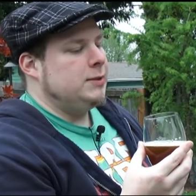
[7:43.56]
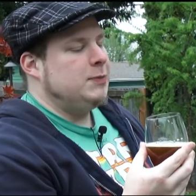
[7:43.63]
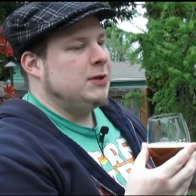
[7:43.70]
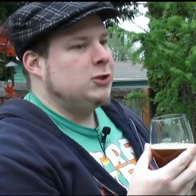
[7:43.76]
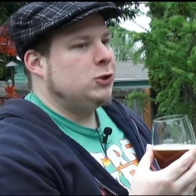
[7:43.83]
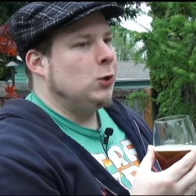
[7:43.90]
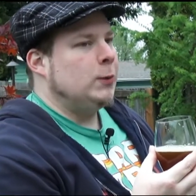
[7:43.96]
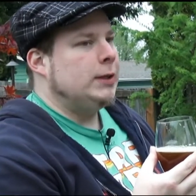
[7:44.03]
been
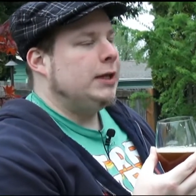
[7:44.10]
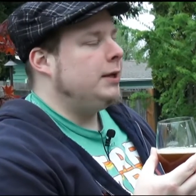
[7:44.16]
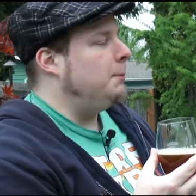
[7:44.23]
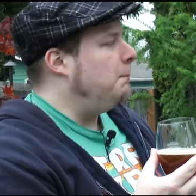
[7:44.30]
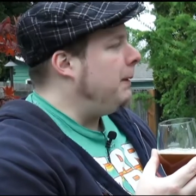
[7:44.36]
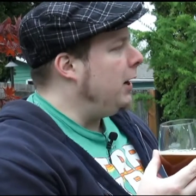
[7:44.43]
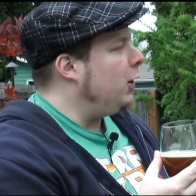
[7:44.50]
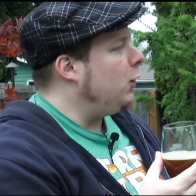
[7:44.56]
soaking in a
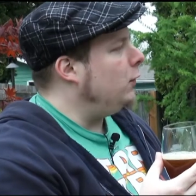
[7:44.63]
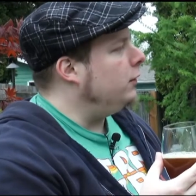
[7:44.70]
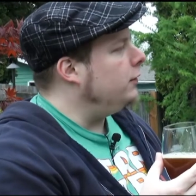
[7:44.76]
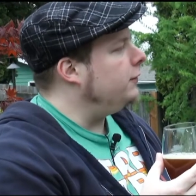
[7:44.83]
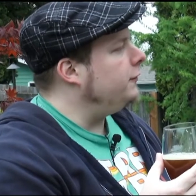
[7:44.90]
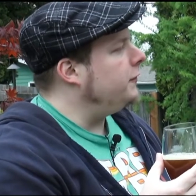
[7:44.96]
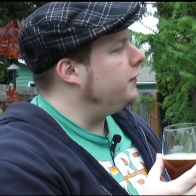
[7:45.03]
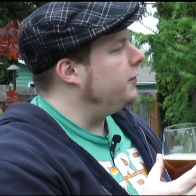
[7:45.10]
barrel
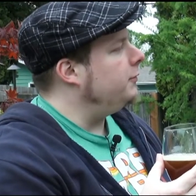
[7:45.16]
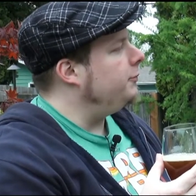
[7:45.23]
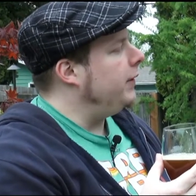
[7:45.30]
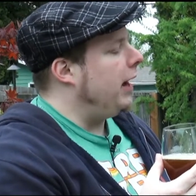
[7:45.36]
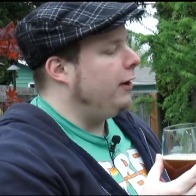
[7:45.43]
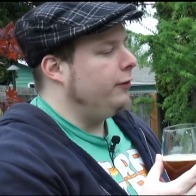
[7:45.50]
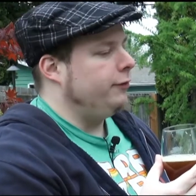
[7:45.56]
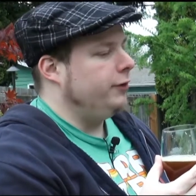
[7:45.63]
for
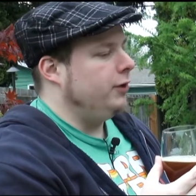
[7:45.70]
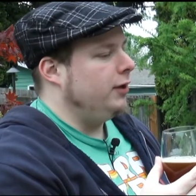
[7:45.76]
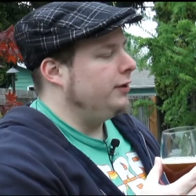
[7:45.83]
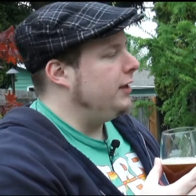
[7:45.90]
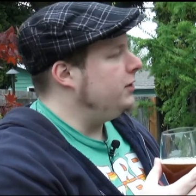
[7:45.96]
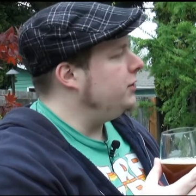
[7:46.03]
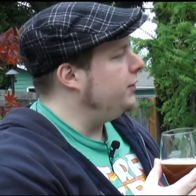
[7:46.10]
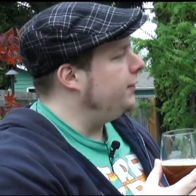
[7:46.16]
however long
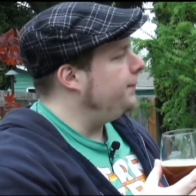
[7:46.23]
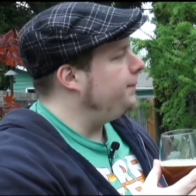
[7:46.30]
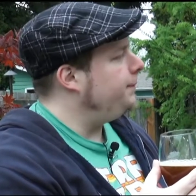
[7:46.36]
they do it.